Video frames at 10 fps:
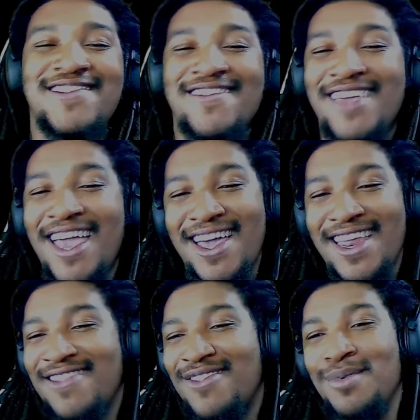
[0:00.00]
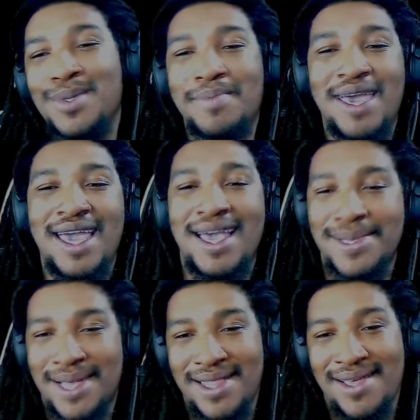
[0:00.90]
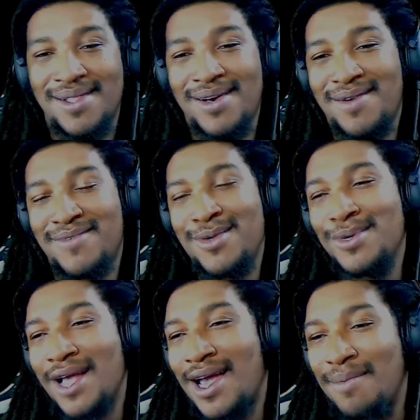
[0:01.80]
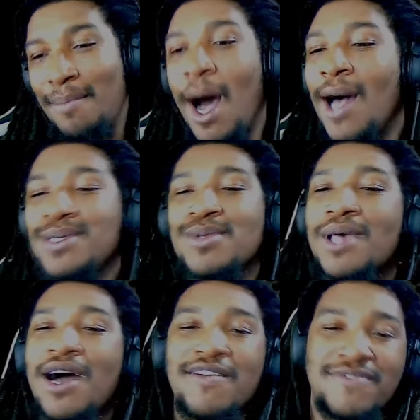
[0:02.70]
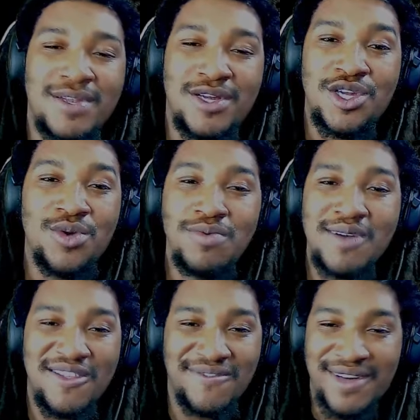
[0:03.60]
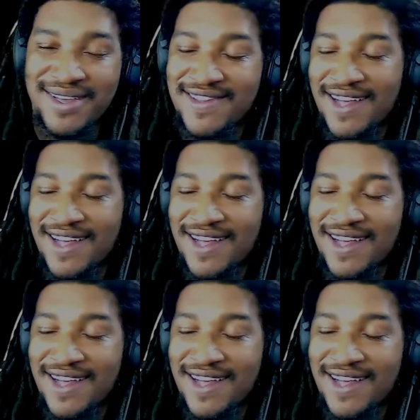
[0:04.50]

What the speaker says: So, yeah, they threw some eggs at the club when you trying to Mazel Tov and shoot motherfuckers.